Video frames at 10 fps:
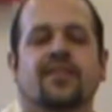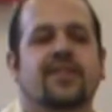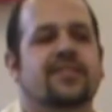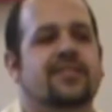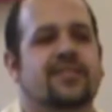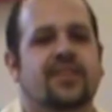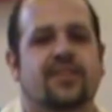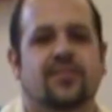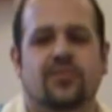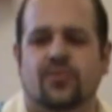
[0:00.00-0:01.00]
like to
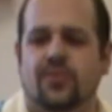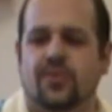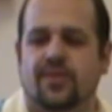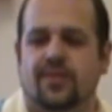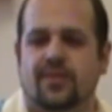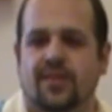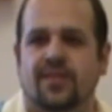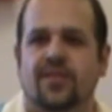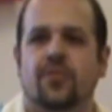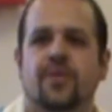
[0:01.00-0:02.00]
take you
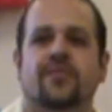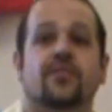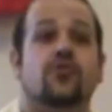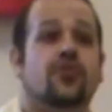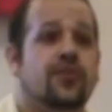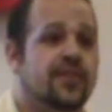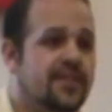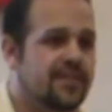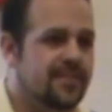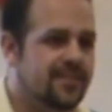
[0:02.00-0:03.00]
on a little bit of a
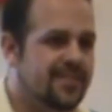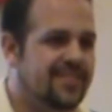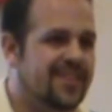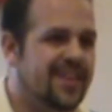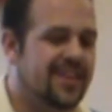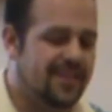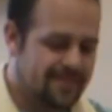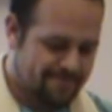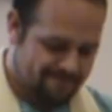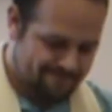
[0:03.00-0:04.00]
journey today.
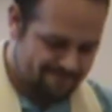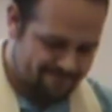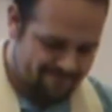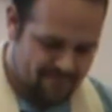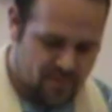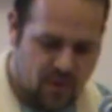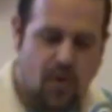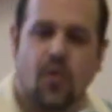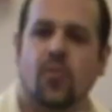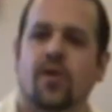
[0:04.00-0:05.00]

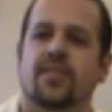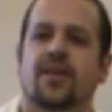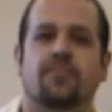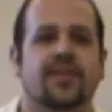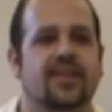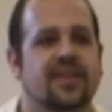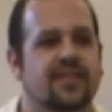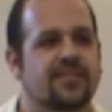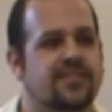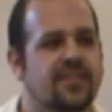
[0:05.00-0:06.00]
One that
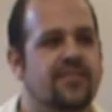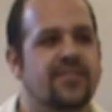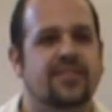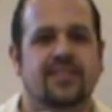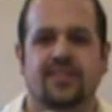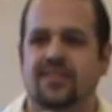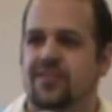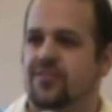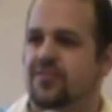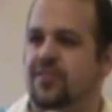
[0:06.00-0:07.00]
began 17
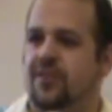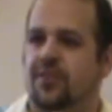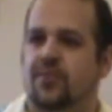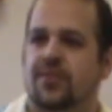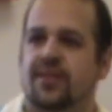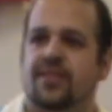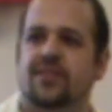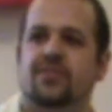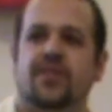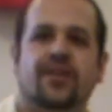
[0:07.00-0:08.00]
years ago in
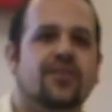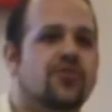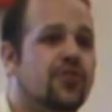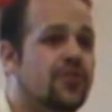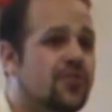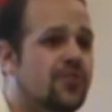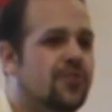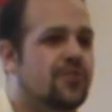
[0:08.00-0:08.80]
this very church.